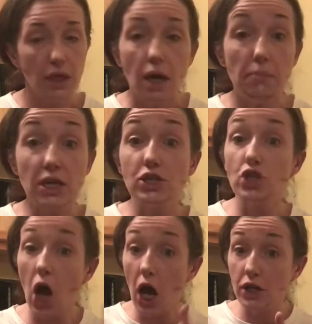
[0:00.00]
But a
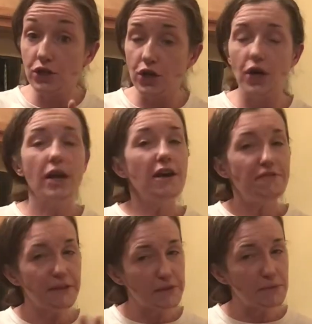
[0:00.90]
doctor,
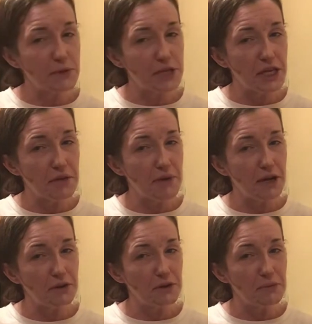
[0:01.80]
50% of the
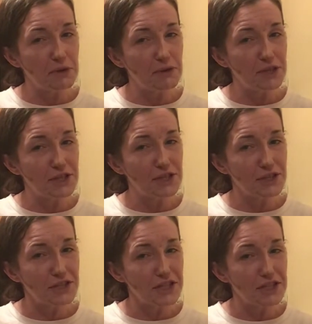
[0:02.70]
medical community still
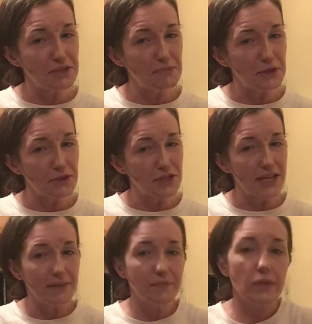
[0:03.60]
says it's
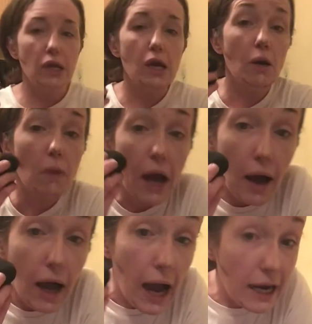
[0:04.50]
bullshit.
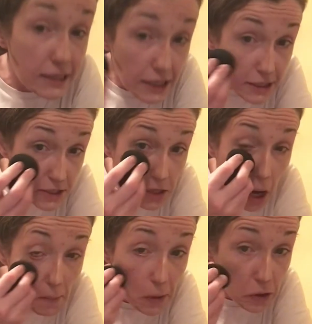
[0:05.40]
Well, I can tell you it's
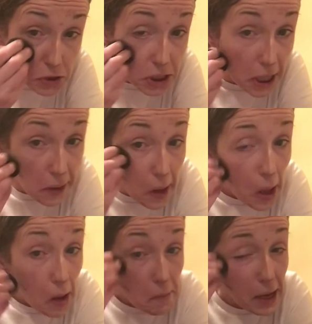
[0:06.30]
not bullshit.
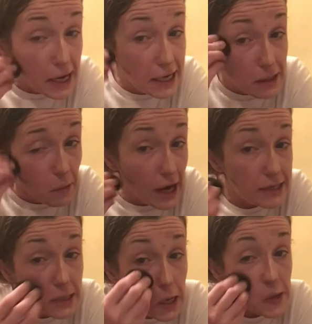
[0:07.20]
But,
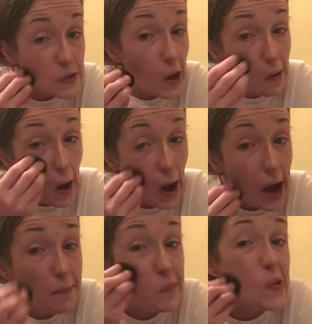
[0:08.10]
anyways, so, all right.
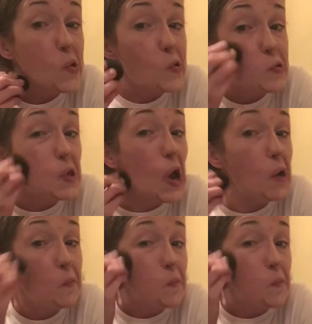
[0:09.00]
So,